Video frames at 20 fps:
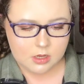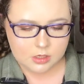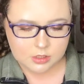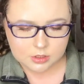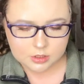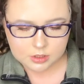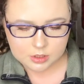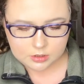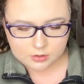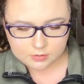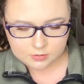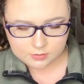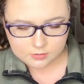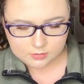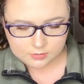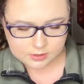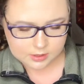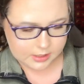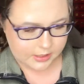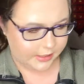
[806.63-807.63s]

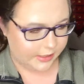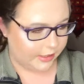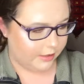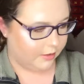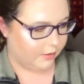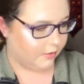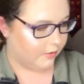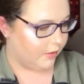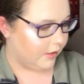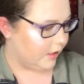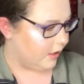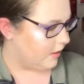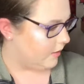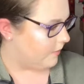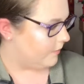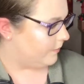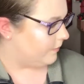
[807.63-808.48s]
So, hi Lola.